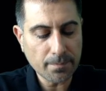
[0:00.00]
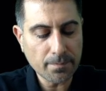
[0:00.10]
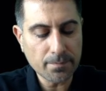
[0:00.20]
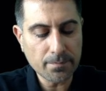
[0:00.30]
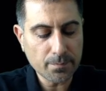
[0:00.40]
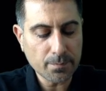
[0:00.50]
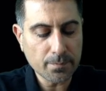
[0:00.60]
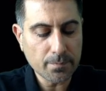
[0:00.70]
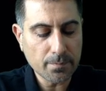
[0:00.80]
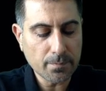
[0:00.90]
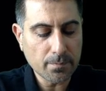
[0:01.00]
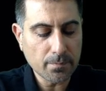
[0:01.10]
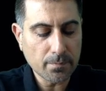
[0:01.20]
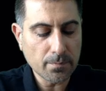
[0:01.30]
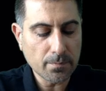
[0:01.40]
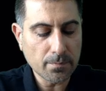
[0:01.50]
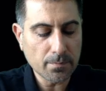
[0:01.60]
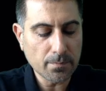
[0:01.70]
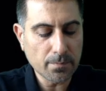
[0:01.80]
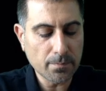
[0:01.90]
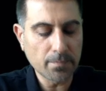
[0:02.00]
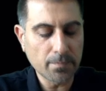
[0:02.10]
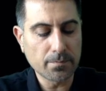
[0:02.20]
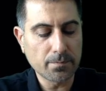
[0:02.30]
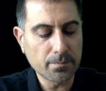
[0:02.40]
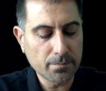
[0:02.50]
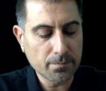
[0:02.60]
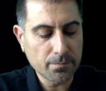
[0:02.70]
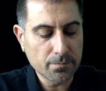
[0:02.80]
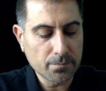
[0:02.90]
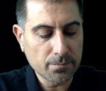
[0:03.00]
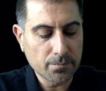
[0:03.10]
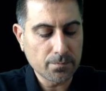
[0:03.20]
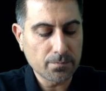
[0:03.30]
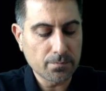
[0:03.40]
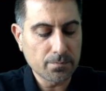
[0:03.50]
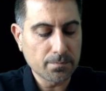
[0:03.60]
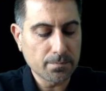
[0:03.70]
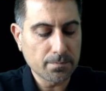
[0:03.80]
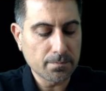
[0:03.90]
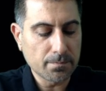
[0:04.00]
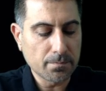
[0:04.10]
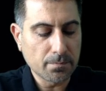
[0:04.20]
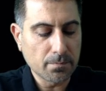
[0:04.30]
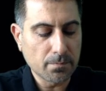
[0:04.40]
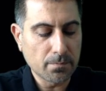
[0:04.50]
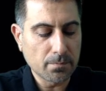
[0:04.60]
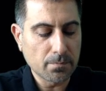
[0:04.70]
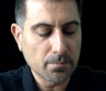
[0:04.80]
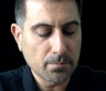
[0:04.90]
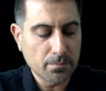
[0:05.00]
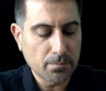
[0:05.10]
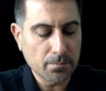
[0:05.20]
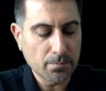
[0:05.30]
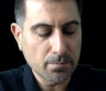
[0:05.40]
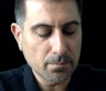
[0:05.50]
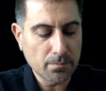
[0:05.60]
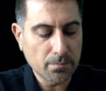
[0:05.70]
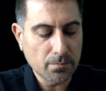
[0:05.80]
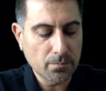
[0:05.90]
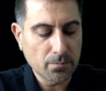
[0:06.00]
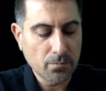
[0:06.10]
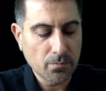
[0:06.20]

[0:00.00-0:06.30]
[no speech]